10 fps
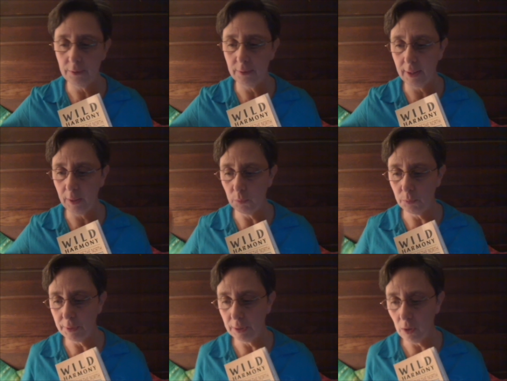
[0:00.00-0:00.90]
they would
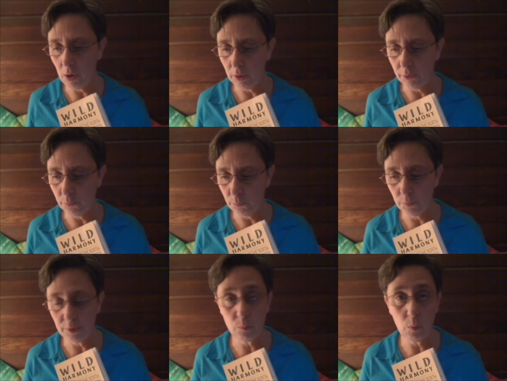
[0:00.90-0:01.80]
be logged
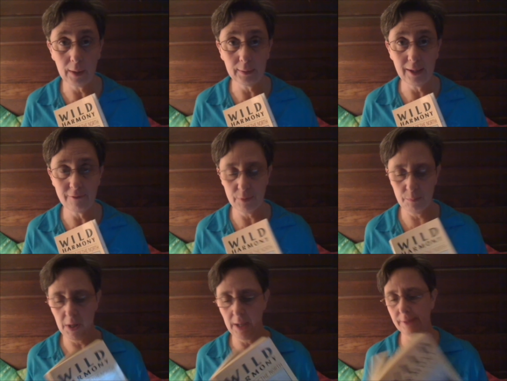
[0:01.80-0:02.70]
with wildlife in
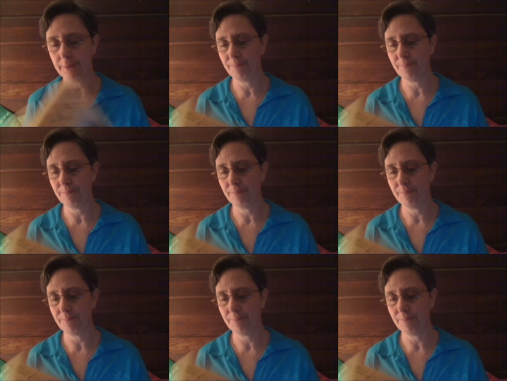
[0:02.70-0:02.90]
mind.